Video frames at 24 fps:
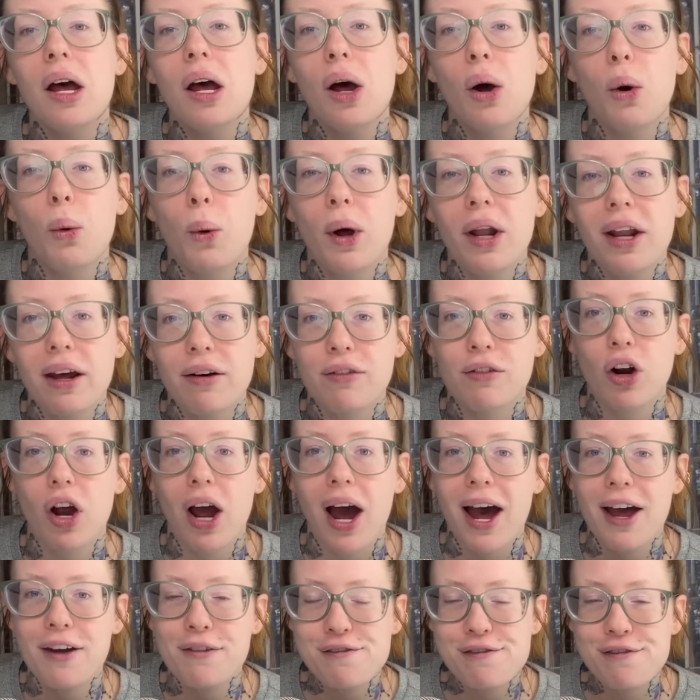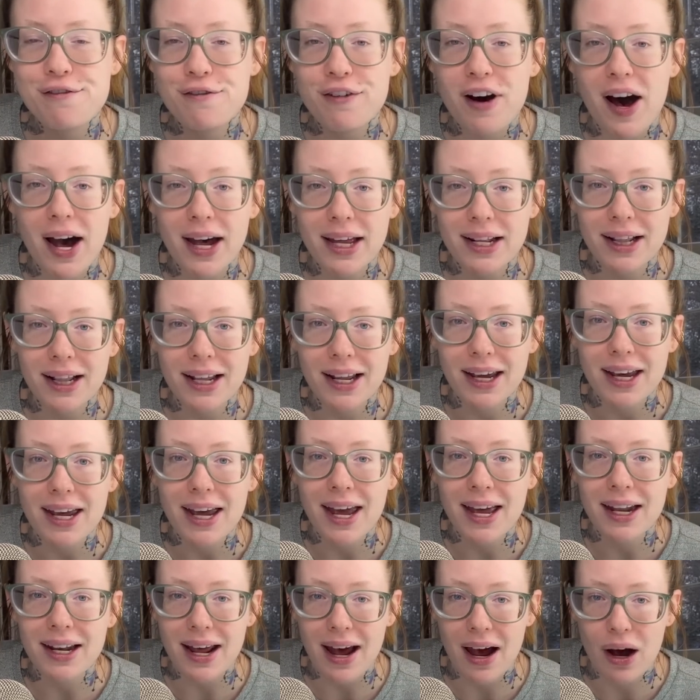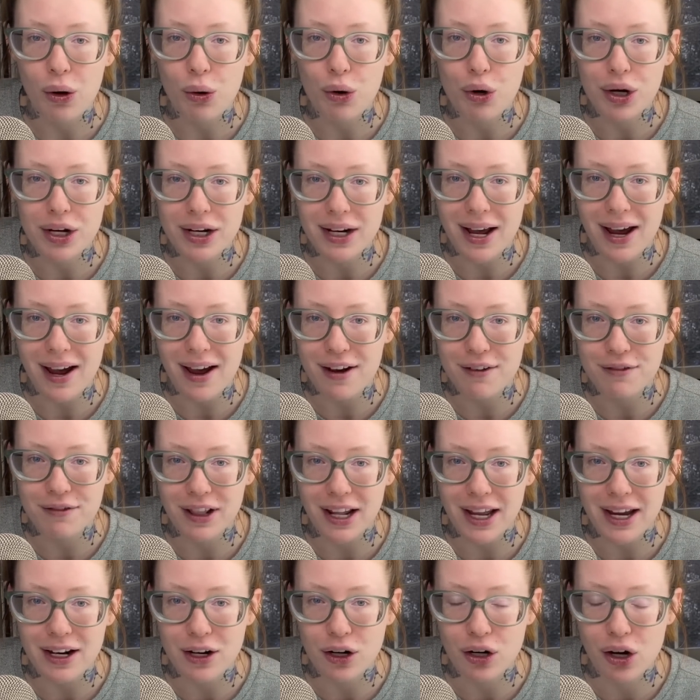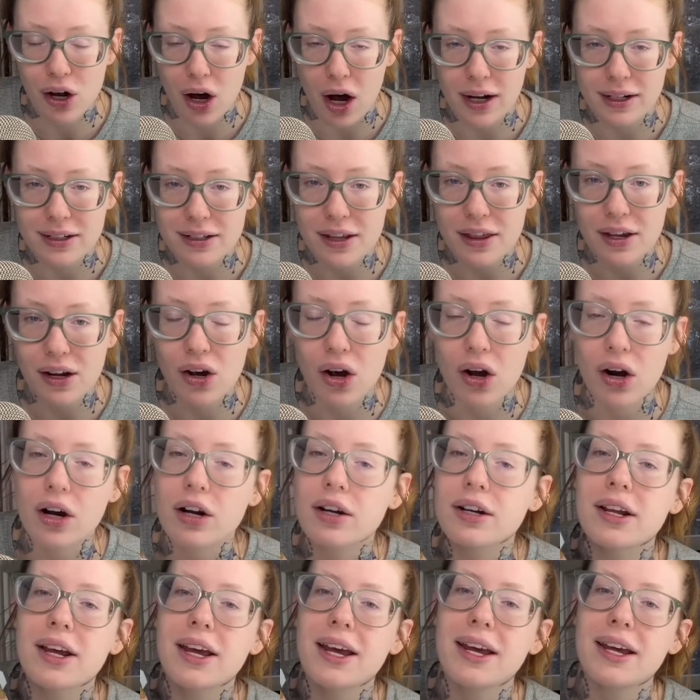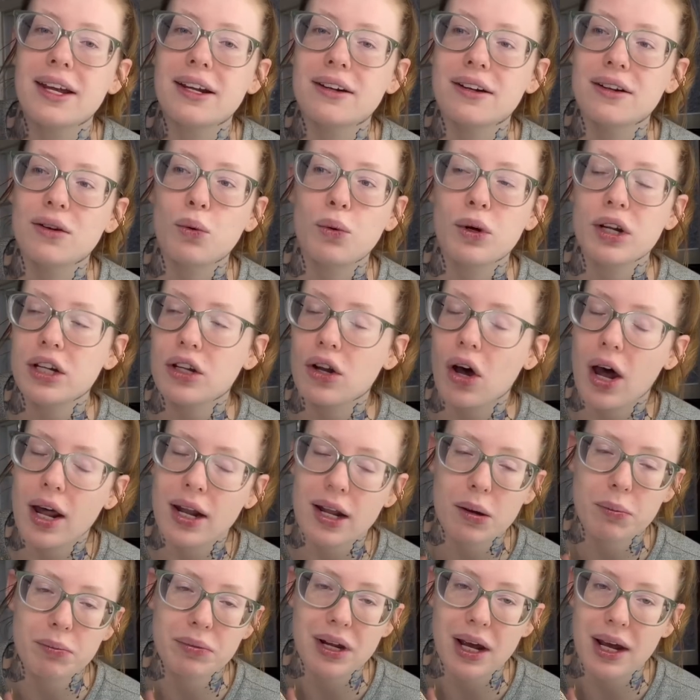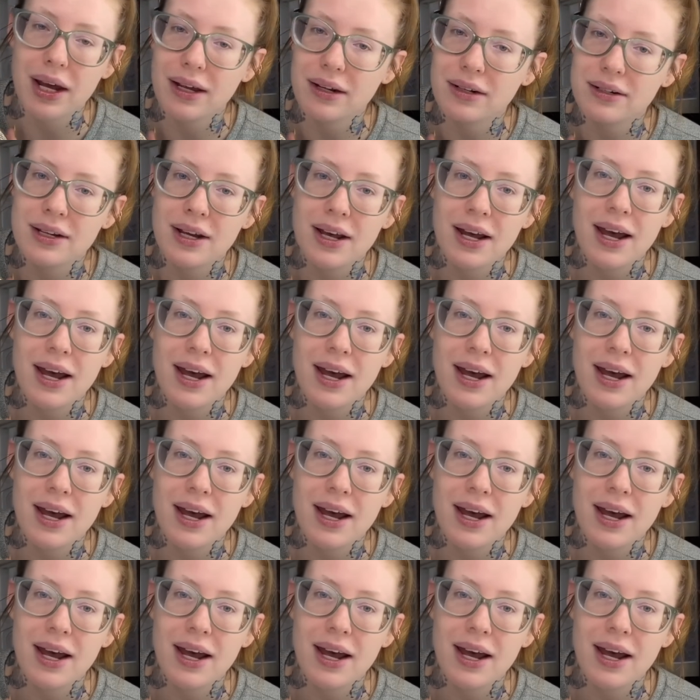Whenever I finally, an hour and a half later, got to the cart, it would not update.